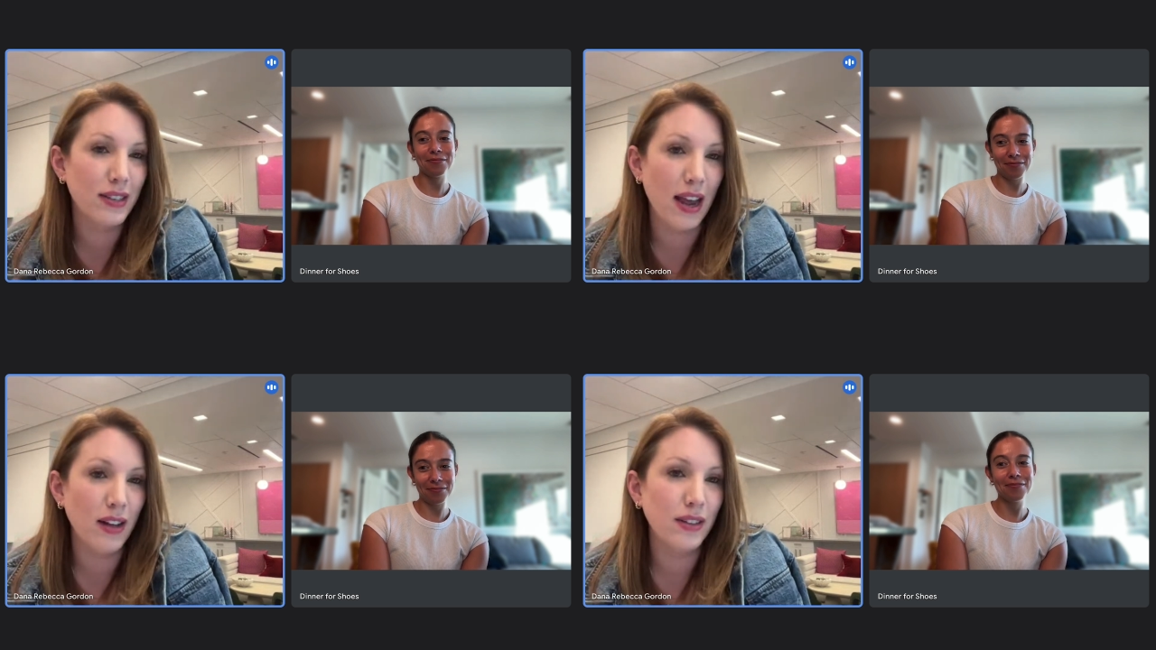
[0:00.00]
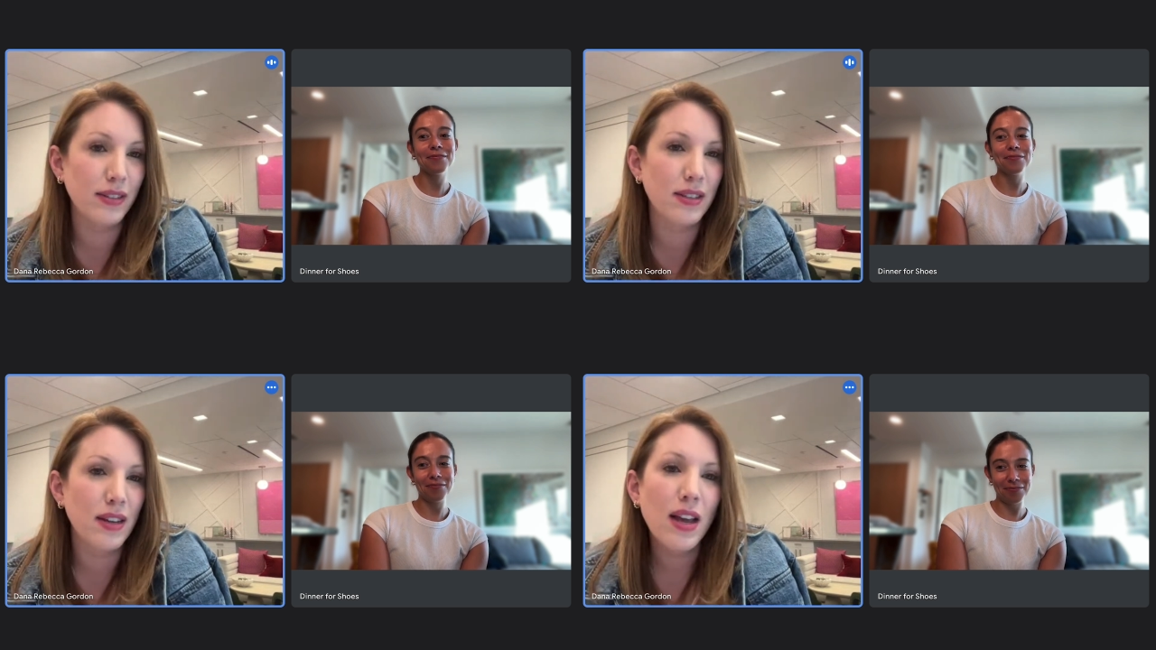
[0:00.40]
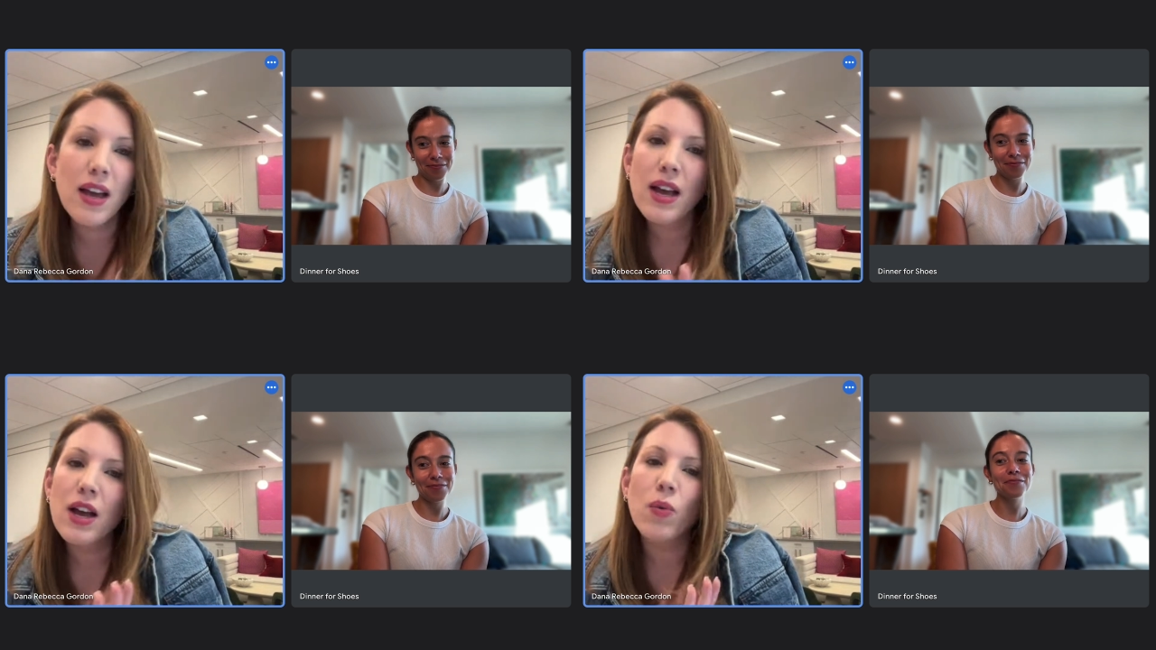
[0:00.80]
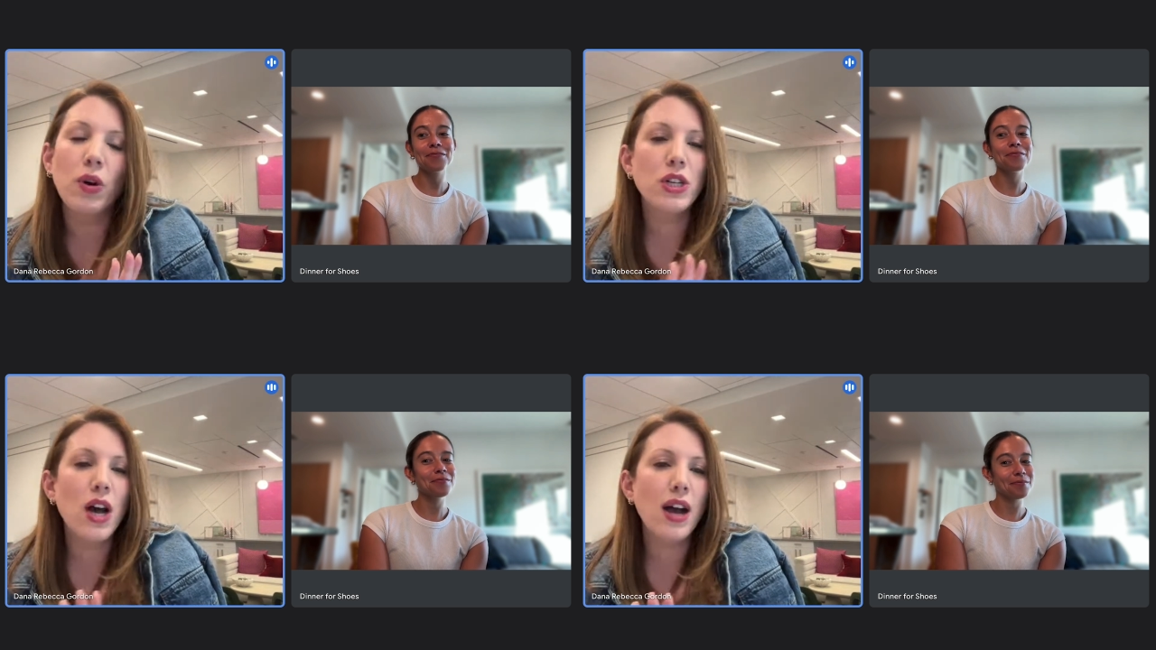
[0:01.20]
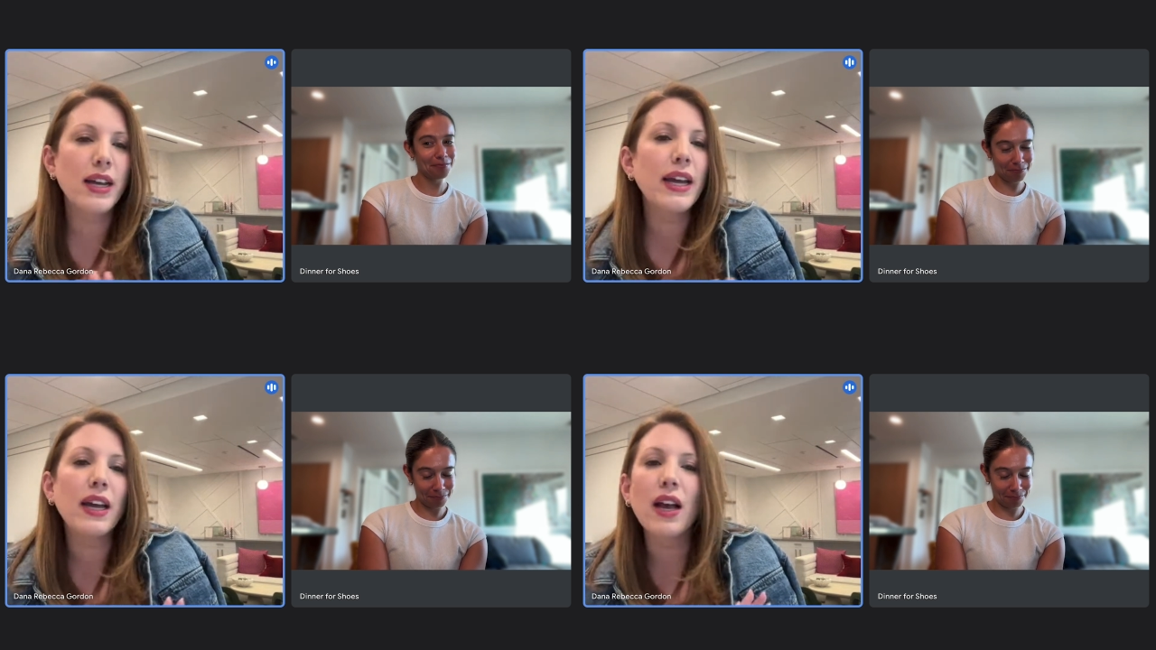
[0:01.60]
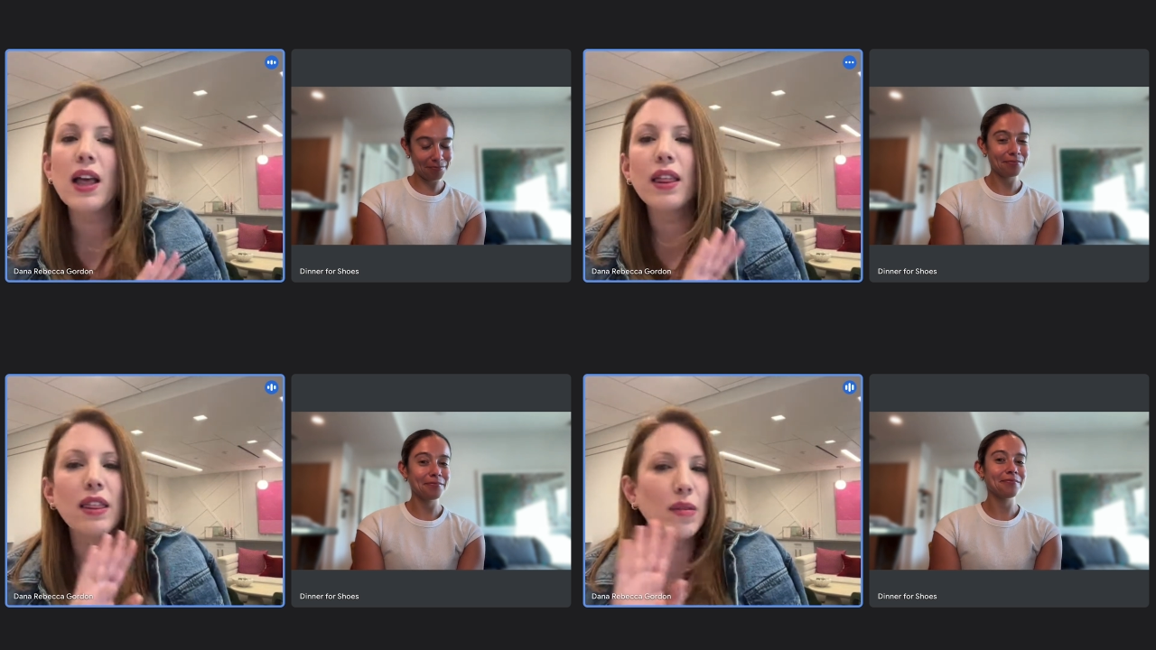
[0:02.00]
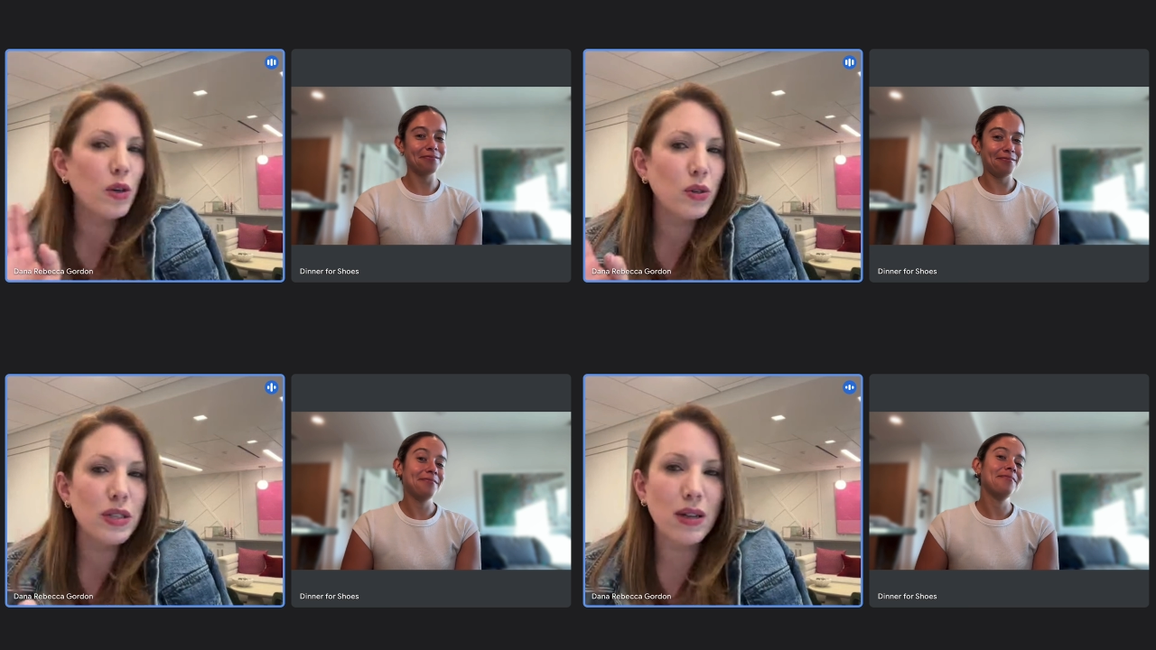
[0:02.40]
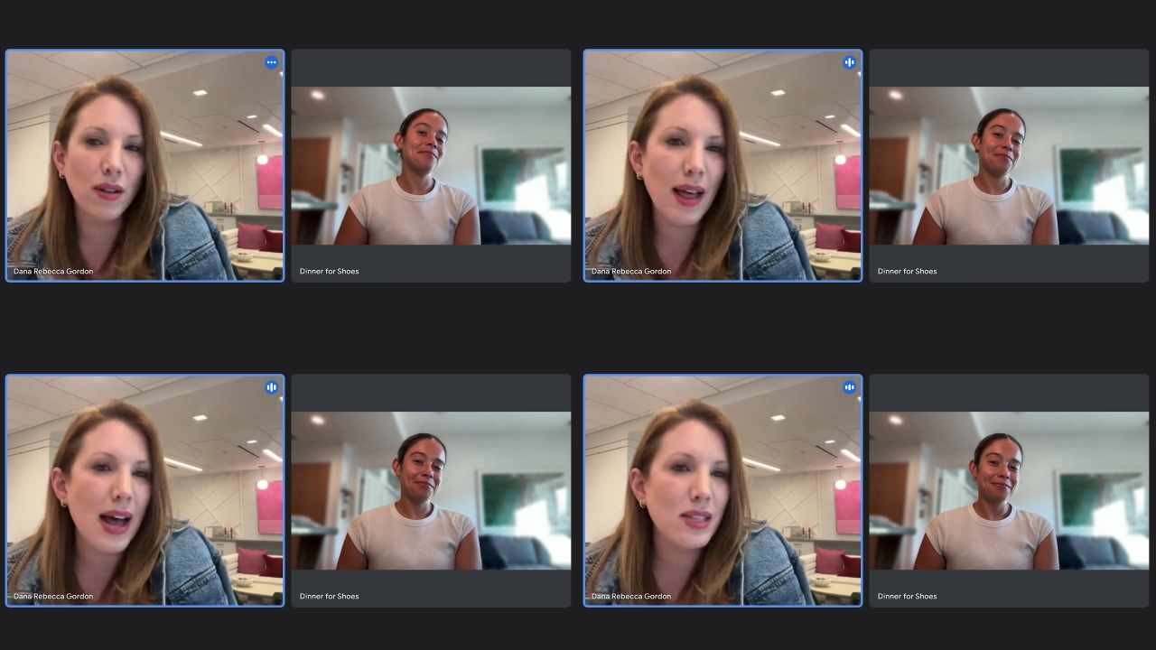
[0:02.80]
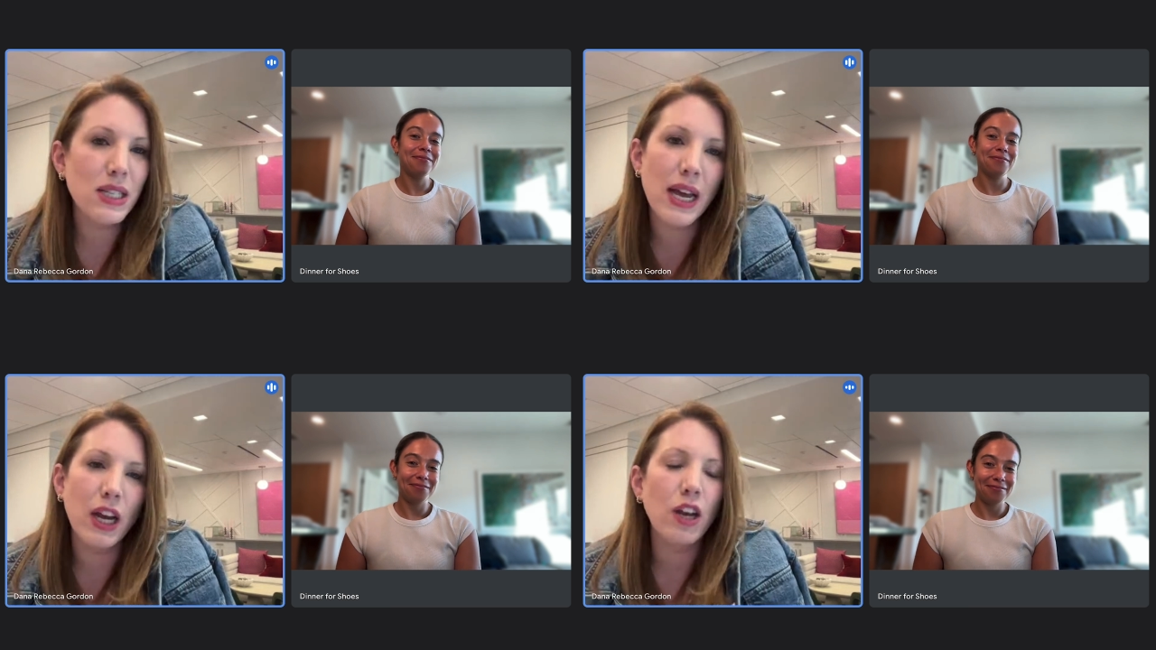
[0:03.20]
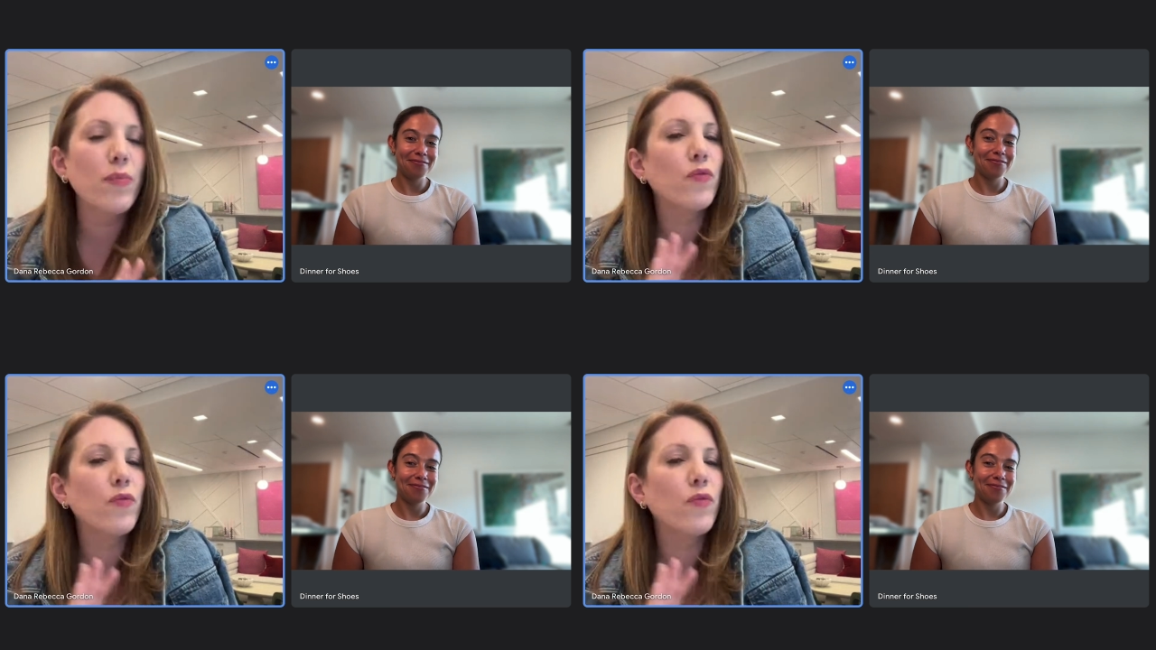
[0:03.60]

Speaker 1: sales. We're talking the most classic